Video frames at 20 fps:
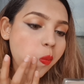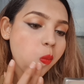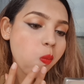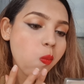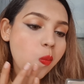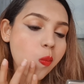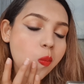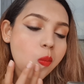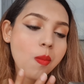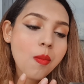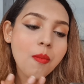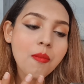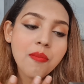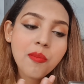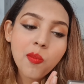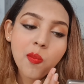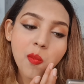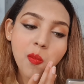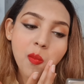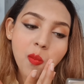and
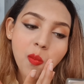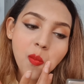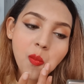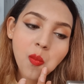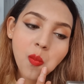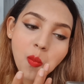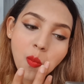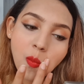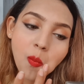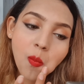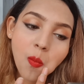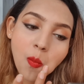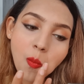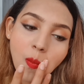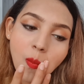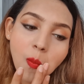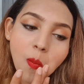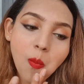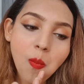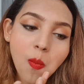I'll use my
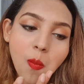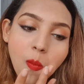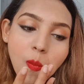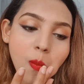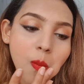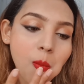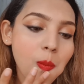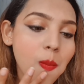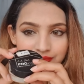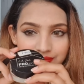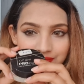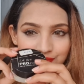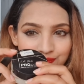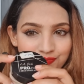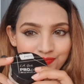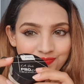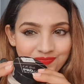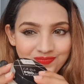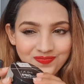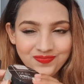fingers to
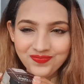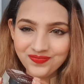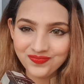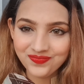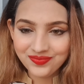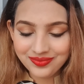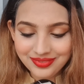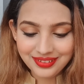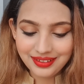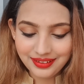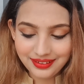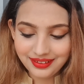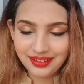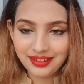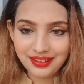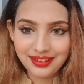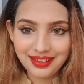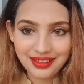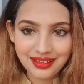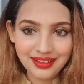blend it
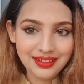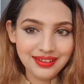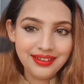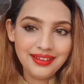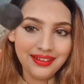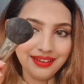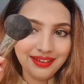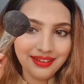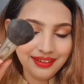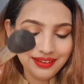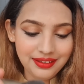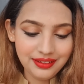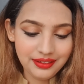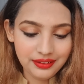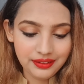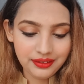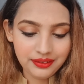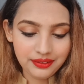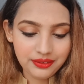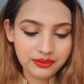out.
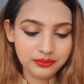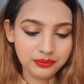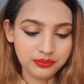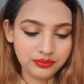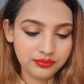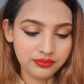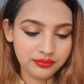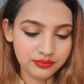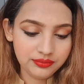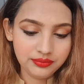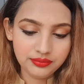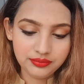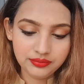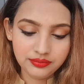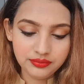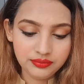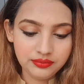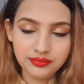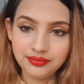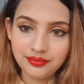Now again
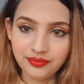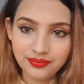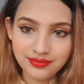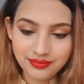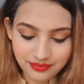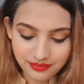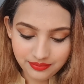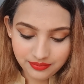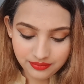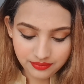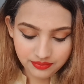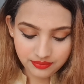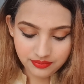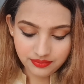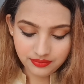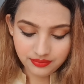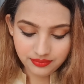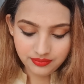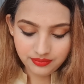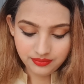I'm using LA
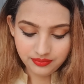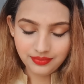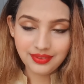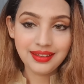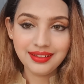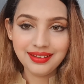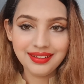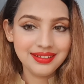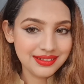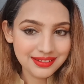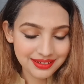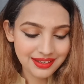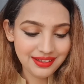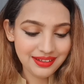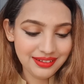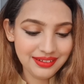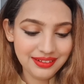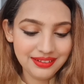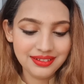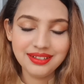Pro
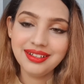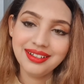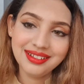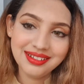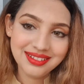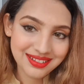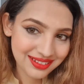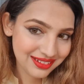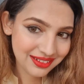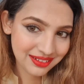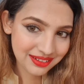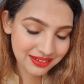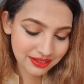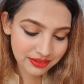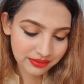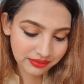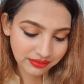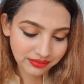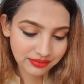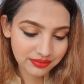powder
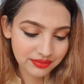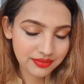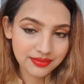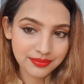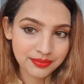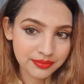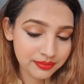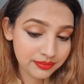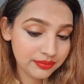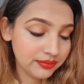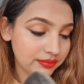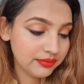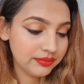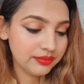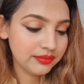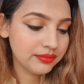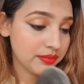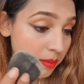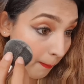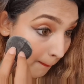to set
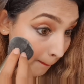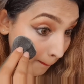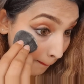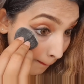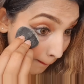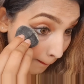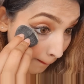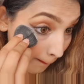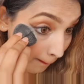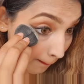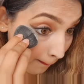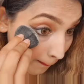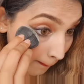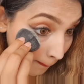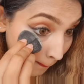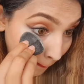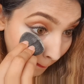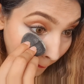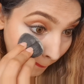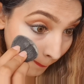my
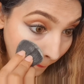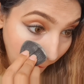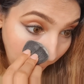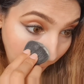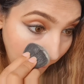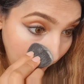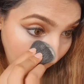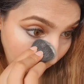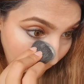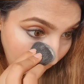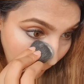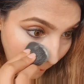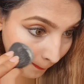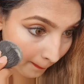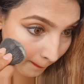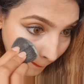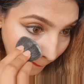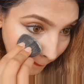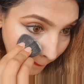entire makeup.